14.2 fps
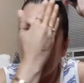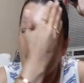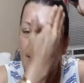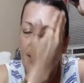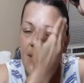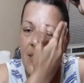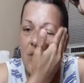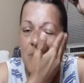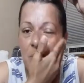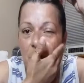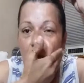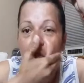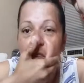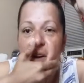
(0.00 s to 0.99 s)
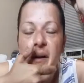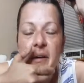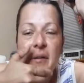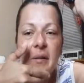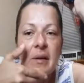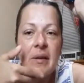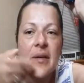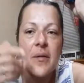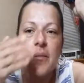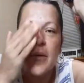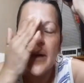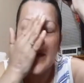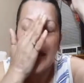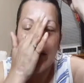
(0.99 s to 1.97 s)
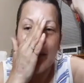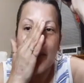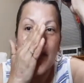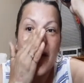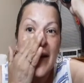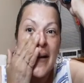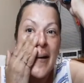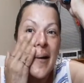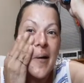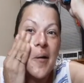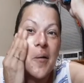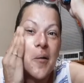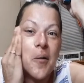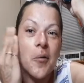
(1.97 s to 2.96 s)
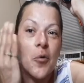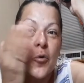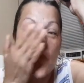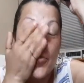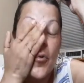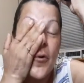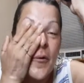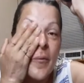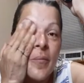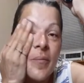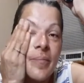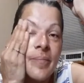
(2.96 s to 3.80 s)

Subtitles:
Let's see, tomorrow I end up looking like a newborn.